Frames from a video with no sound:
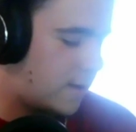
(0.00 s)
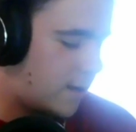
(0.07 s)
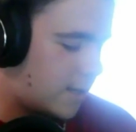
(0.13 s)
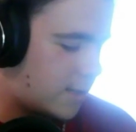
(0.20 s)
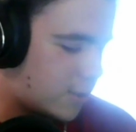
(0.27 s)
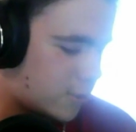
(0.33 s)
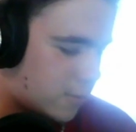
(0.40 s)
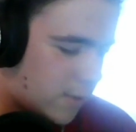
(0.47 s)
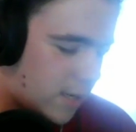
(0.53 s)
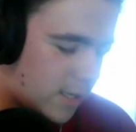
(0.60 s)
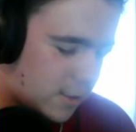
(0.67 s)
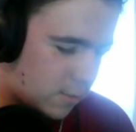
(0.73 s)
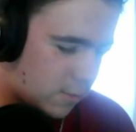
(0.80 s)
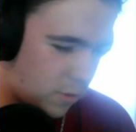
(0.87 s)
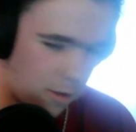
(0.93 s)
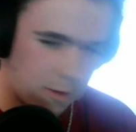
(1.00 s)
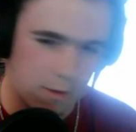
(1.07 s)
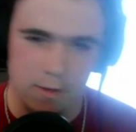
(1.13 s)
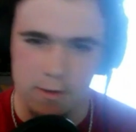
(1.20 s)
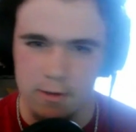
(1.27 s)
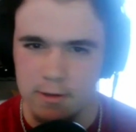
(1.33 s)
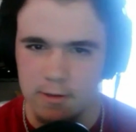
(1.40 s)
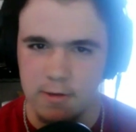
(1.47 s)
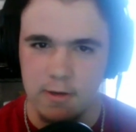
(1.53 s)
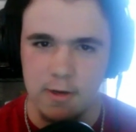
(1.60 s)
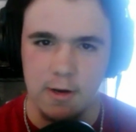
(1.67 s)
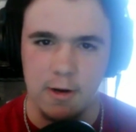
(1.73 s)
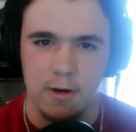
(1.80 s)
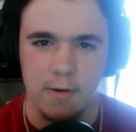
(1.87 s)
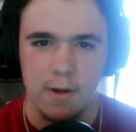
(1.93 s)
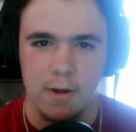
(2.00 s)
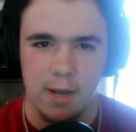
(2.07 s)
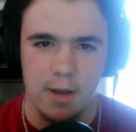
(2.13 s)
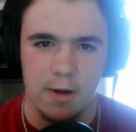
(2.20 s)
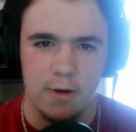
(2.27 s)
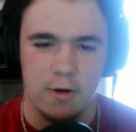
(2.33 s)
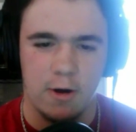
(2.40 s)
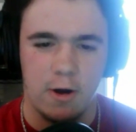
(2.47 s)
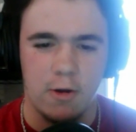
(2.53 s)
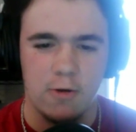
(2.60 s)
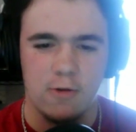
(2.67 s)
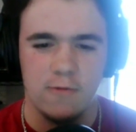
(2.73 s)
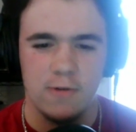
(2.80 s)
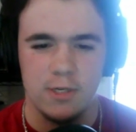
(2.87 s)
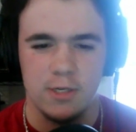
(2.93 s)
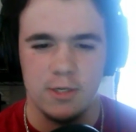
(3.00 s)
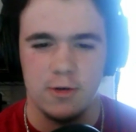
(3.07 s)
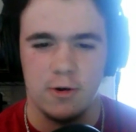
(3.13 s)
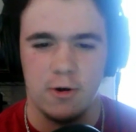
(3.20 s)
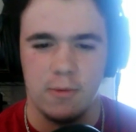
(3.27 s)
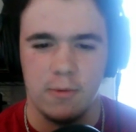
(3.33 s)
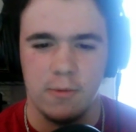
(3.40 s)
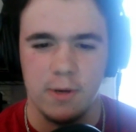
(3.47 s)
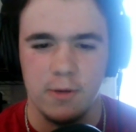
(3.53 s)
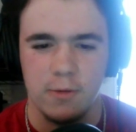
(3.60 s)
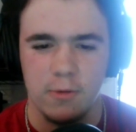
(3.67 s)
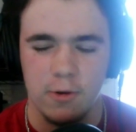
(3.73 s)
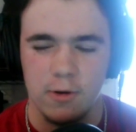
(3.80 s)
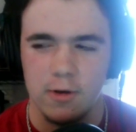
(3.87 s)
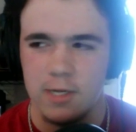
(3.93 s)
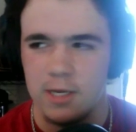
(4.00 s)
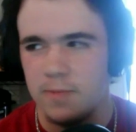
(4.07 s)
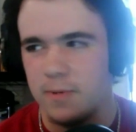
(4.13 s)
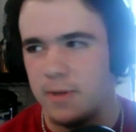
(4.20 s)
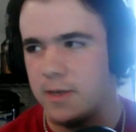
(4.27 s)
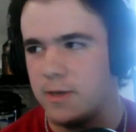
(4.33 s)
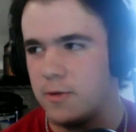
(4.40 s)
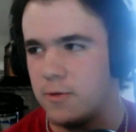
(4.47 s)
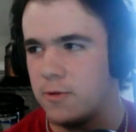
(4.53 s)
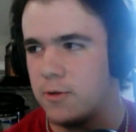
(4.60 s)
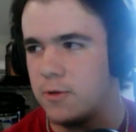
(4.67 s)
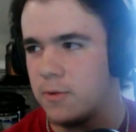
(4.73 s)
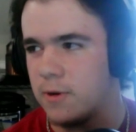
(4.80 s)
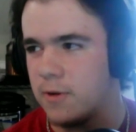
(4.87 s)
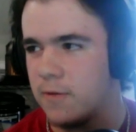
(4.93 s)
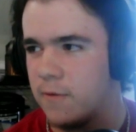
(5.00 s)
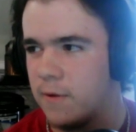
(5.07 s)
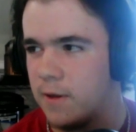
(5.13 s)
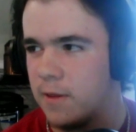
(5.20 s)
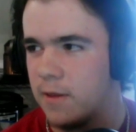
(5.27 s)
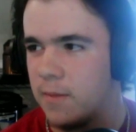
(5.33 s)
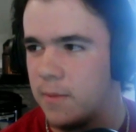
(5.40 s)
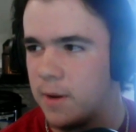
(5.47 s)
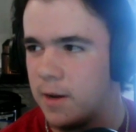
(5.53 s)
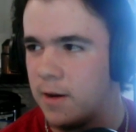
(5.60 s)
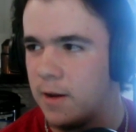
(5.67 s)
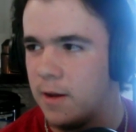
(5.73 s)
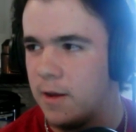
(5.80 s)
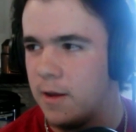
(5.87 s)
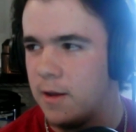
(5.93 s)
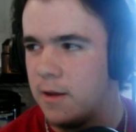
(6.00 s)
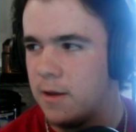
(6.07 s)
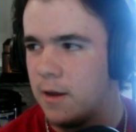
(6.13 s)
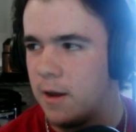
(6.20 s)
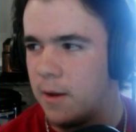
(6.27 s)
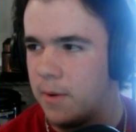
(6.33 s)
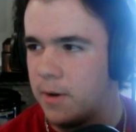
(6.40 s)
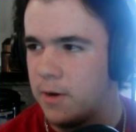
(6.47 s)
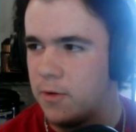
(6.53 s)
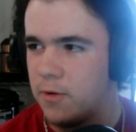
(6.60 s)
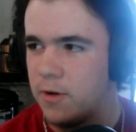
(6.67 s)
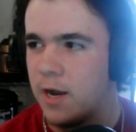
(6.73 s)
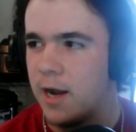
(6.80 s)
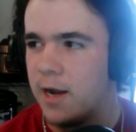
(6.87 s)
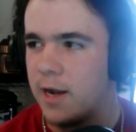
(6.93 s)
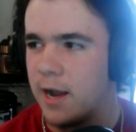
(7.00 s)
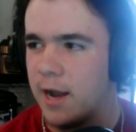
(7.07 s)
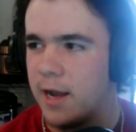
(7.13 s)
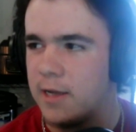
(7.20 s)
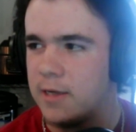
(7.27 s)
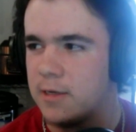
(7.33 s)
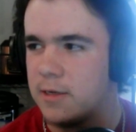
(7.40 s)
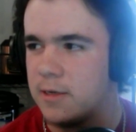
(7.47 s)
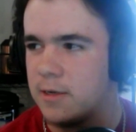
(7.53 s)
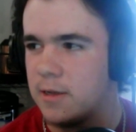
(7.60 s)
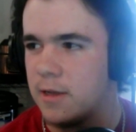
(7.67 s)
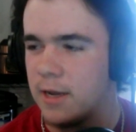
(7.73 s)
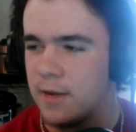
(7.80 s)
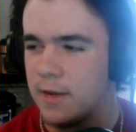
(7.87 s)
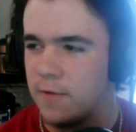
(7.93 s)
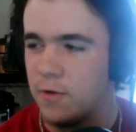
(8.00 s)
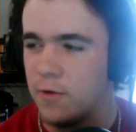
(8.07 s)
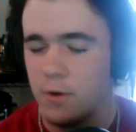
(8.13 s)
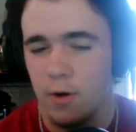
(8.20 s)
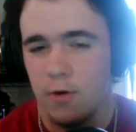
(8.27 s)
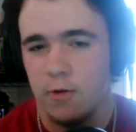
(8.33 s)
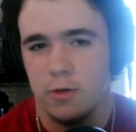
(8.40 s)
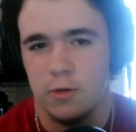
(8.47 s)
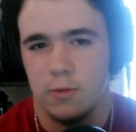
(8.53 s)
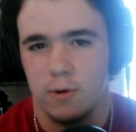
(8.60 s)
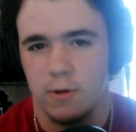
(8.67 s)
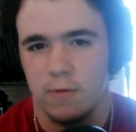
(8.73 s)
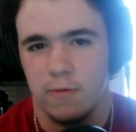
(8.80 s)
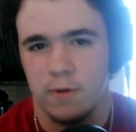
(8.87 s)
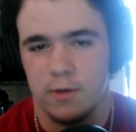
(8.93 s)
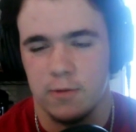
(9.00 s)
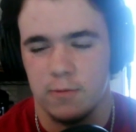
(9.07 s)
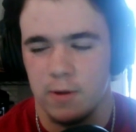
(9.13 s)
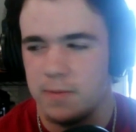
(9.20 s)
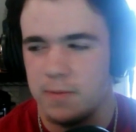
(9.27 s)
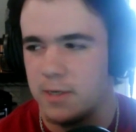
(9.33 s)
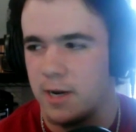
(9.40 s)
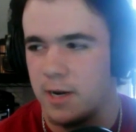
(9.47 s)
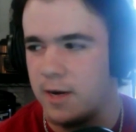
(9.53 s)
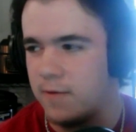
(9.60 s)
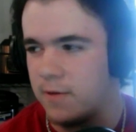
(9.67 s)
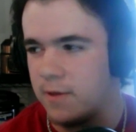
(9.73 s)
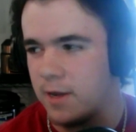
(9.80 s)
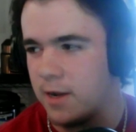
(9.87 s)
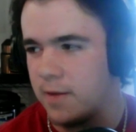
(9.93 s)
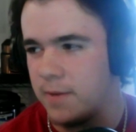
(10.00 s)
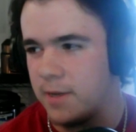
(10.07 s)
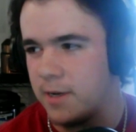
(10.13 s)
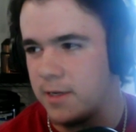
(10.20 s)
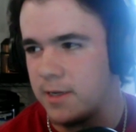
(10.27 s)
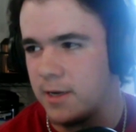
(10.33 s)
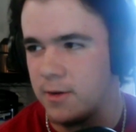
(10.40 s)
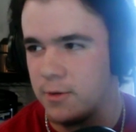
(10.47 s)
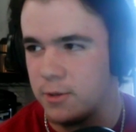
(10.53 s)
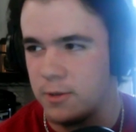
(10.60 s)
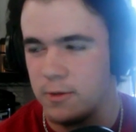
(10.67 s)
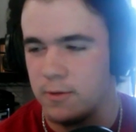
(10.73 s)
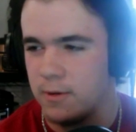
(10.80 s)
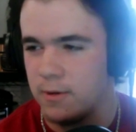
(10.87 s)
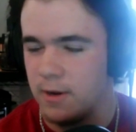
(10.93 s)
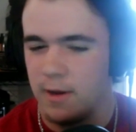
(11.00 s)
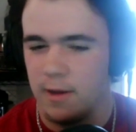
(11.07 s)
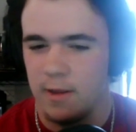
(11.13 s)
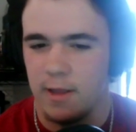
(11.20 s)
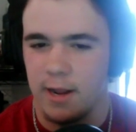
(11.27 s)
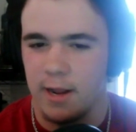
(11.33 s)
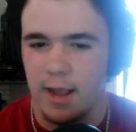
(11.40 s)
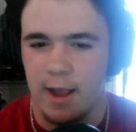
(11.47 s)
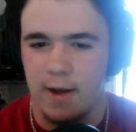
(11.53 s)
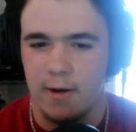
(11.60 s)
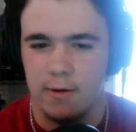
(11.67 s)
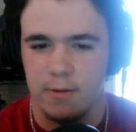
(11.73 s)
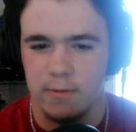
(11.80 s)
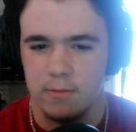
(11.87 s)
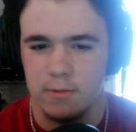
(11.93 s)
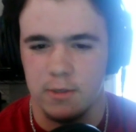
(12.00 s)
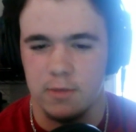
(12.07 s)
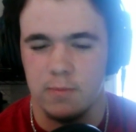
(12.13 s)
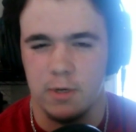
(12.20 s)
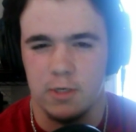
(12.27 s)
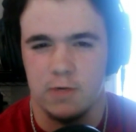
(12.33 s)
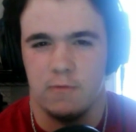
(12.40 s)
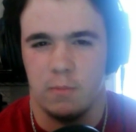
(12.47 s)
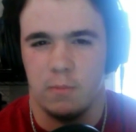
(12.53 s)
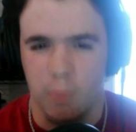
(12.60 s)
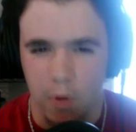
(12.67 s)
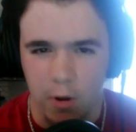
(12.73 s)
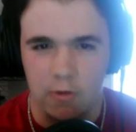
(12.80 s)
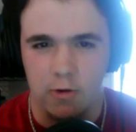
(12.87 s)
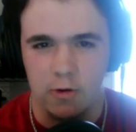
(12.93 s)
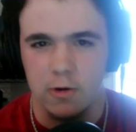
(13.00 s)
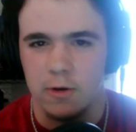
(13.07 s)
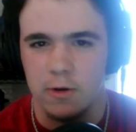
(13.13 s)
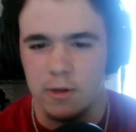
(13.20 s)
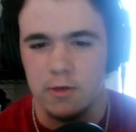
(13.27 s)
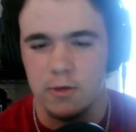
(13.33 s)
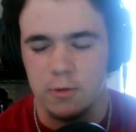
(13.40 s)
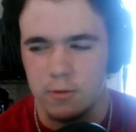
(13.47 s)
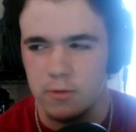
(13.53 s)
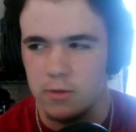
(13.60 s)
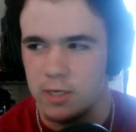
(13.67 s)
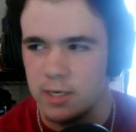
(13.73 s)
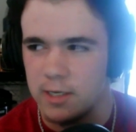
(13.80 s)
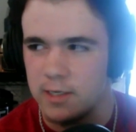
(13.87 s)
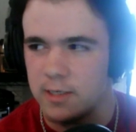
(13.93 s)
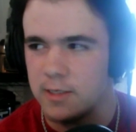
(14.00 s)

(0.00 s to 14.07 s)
it's a brotherhood. All divisions are, but when you look deep into the 25th, I mean, you got guys like if you go to the 25th website and everything, I mean, it tells you like how just much of a brotherhood it truly is